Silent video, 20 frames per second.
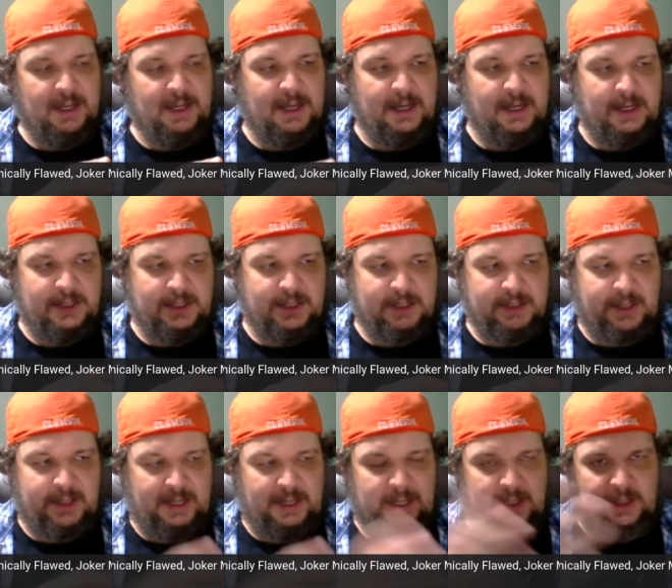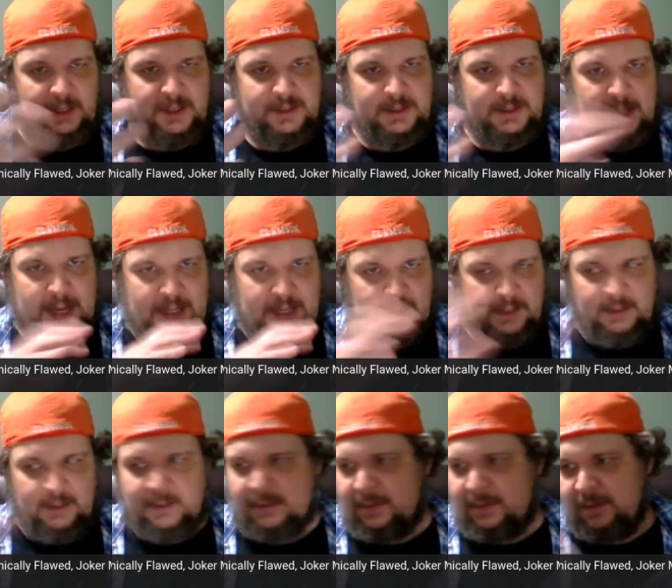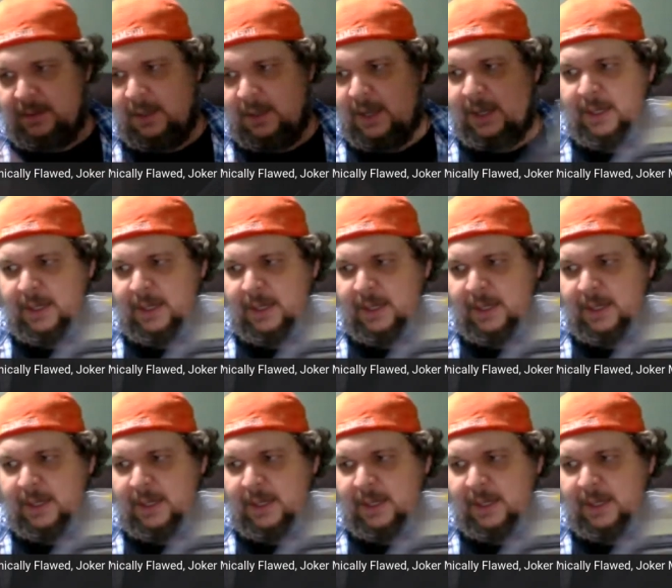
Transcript: and it's just like it looks naked. But yeah,